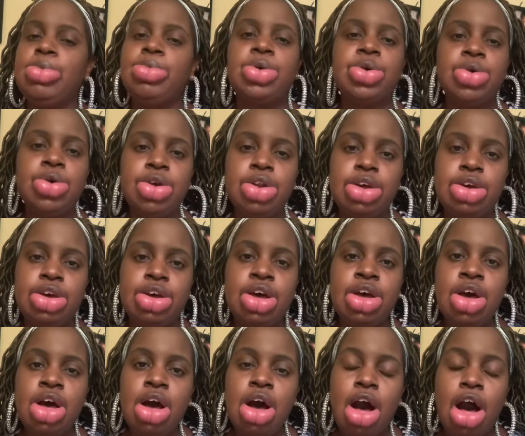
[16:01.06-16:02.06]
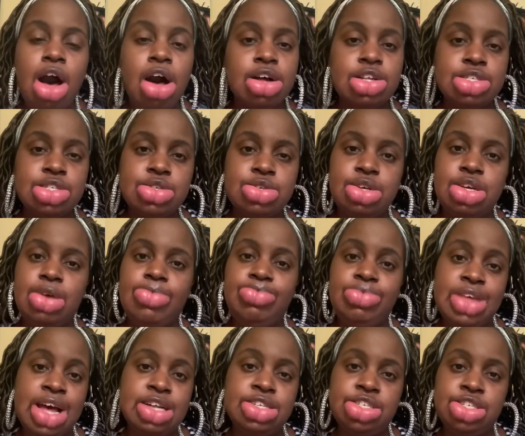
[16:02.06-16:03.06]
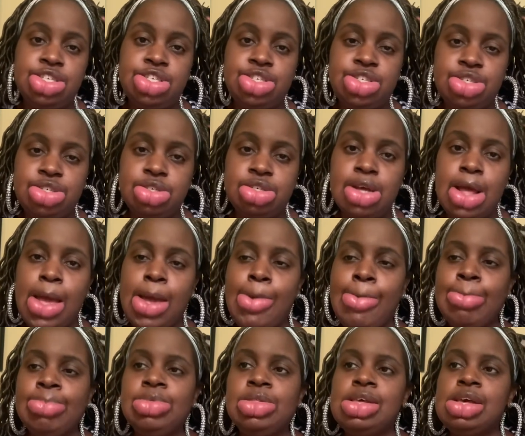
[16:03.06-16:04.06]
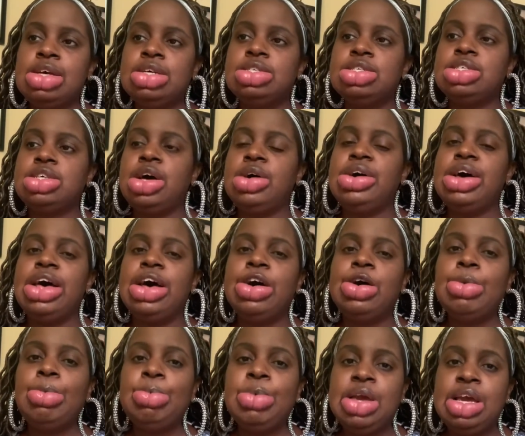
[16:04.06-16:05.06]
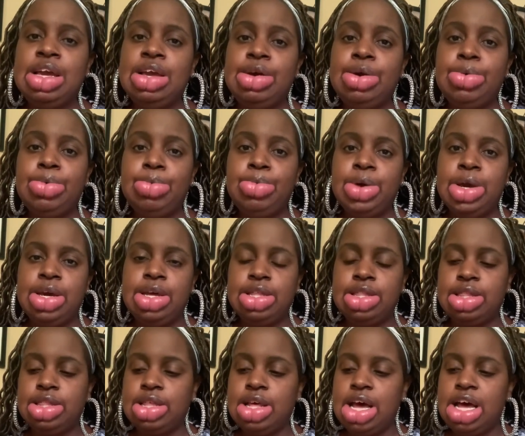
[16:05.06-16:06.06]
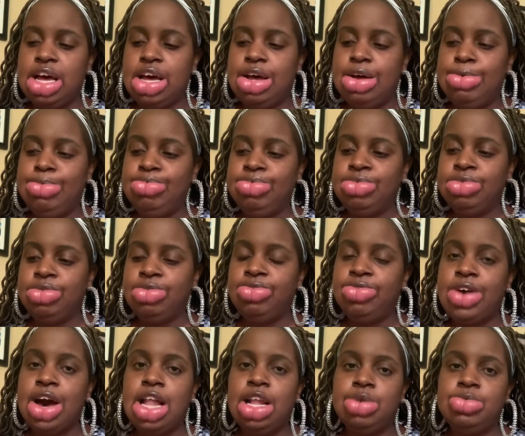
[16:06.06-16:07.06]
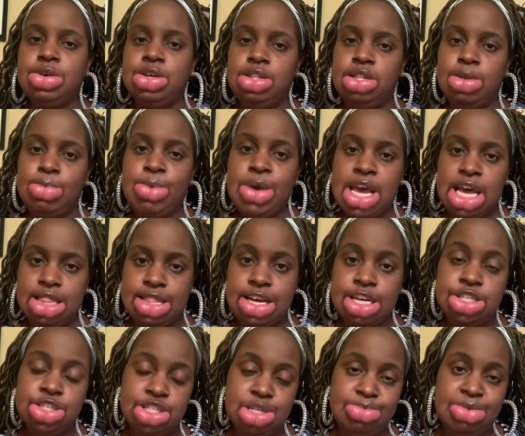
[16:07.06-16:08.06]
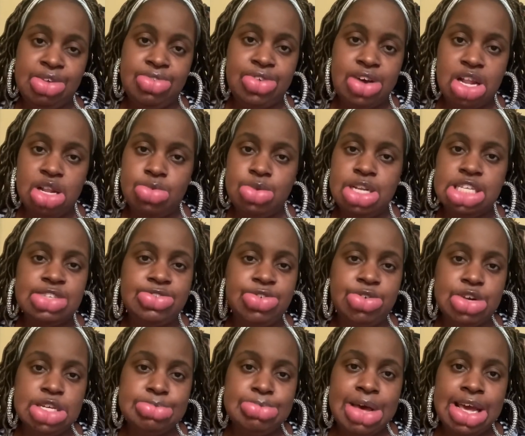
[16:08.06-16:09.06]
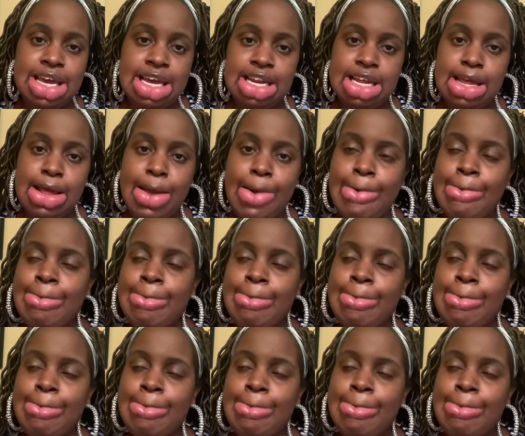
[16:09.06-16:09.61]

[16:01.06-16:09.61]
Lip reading: we're going to all do it, not just you. So it helped me with following the path I should be following as far as my eating.